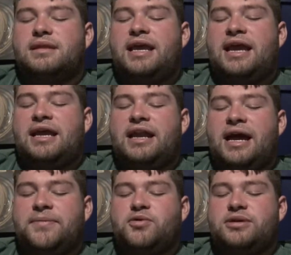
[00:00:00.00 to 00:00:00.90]
And
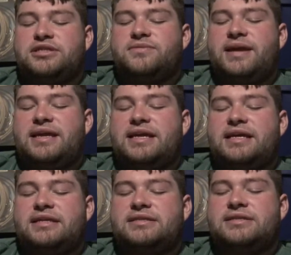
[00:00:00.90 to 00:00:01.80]
I'm going to make
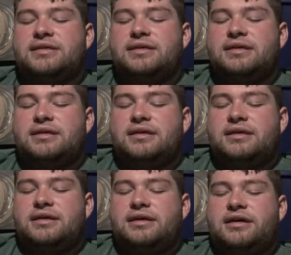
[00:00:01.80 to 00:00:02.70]
it
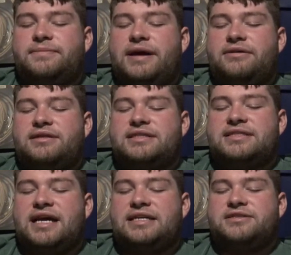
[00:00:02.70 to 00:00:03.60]
about the
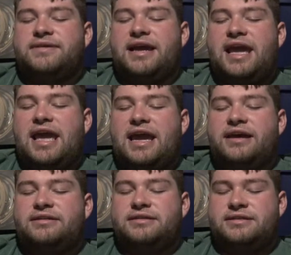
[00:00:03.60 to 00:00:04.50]
size of my
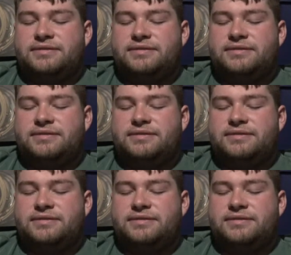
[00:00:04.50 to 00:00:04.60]
hand